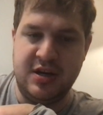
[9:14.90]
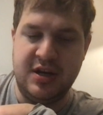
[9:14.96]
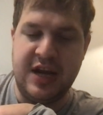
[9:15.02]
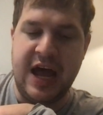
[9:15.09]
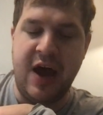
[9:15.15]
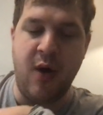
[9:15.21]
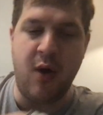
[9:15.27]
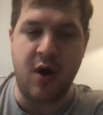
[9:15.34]

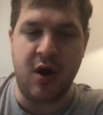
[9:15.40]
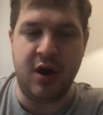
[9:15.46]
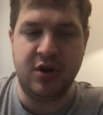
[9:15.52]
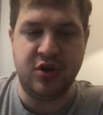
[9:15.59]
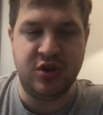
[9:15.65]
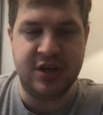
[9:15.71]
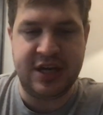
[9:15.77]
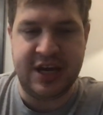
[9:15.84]
Now
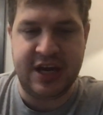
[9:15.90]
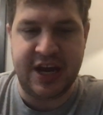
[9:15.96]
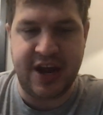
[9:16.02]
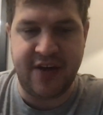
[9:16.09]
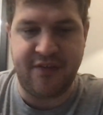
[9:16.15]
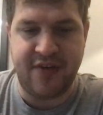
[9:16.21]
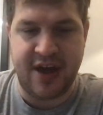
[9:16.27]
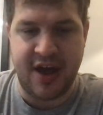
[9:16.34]
on to the
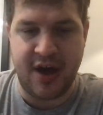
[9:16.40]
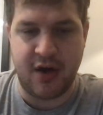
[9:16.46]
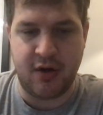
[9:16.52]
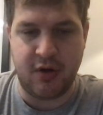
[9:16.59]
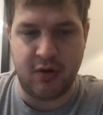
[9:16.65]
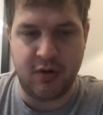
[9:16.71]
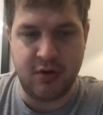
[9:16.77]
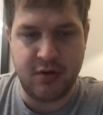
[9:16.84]

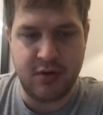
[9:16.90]
NFL.